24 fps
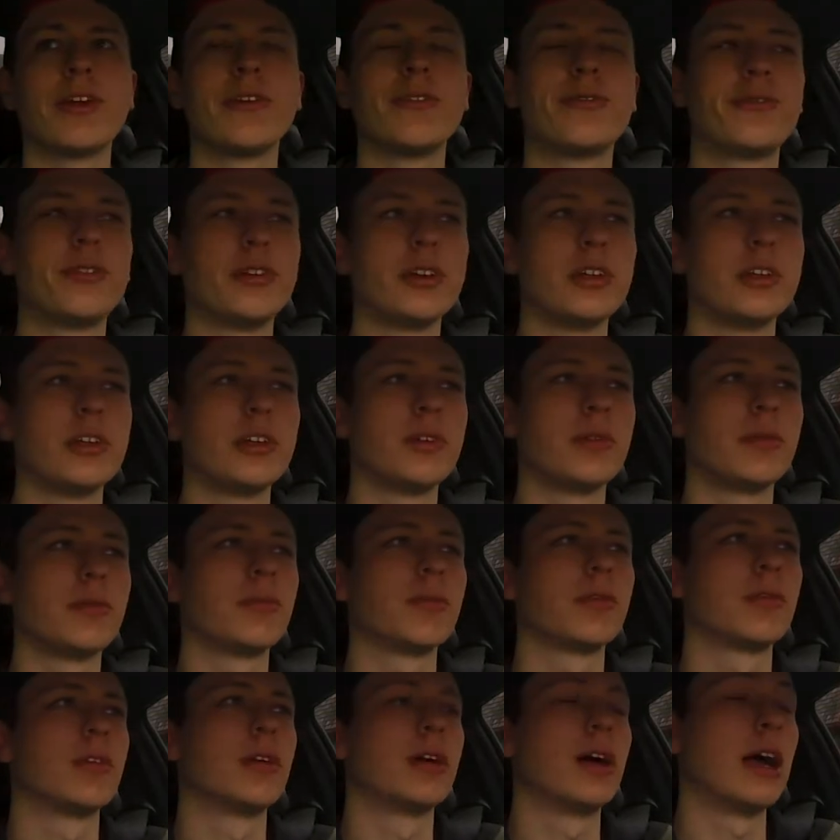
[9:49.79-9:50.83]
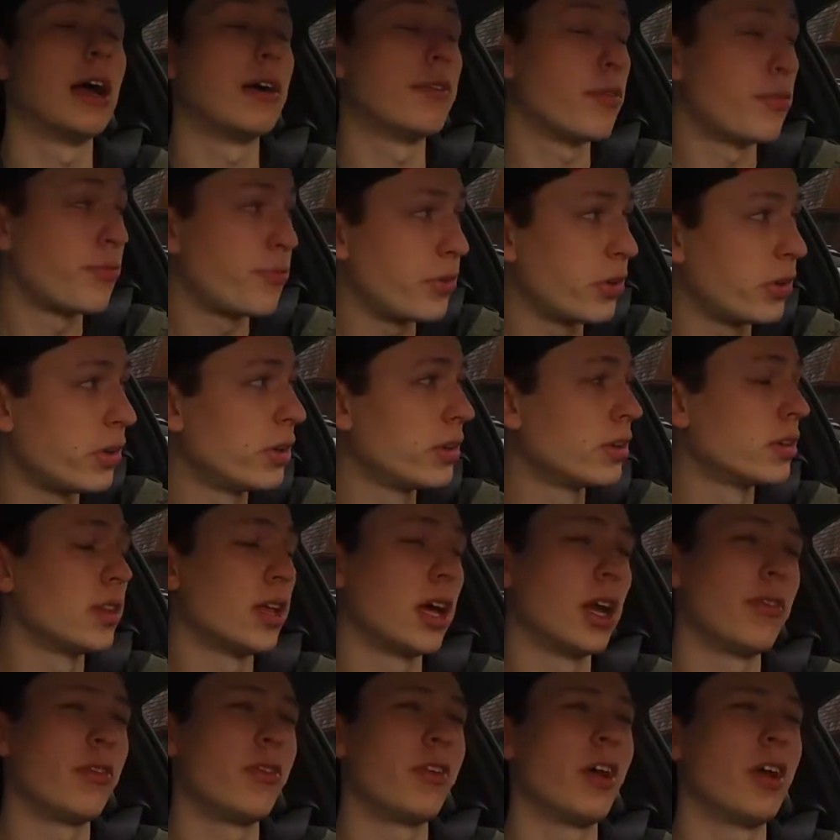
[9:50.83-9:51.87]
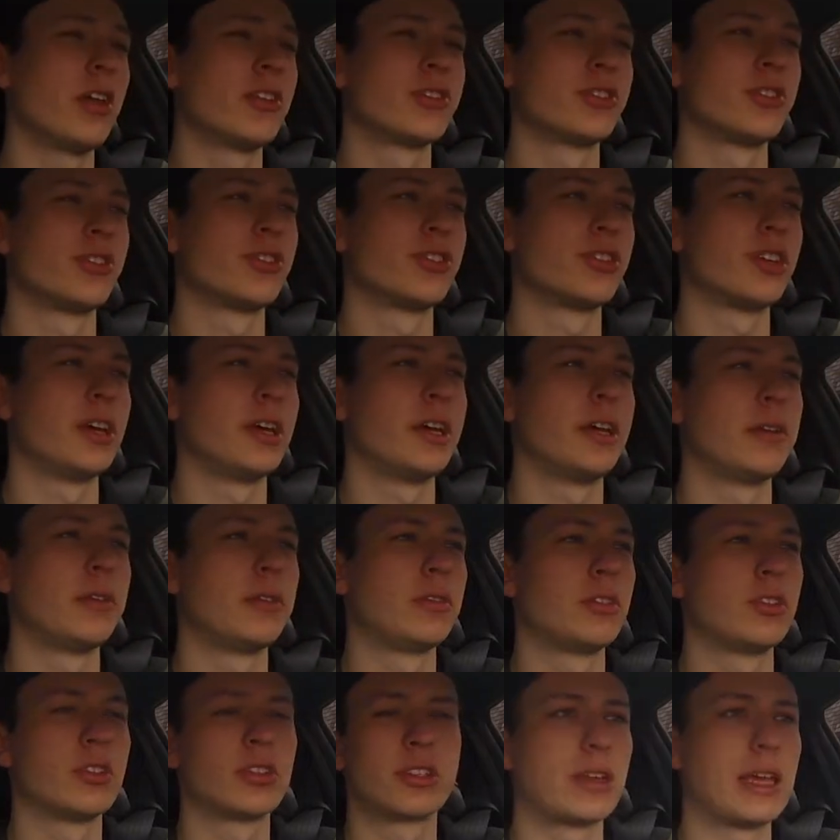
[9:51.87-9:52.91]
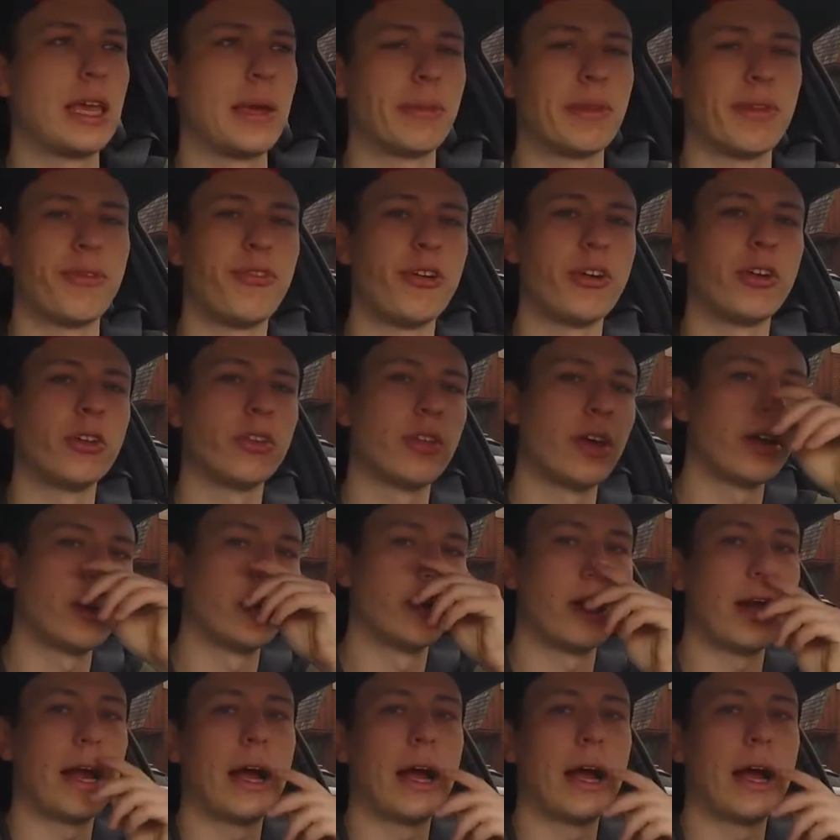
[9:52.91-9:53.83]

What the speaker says: I have a feeling a lot of you guys are gonna say, just keep the fender liner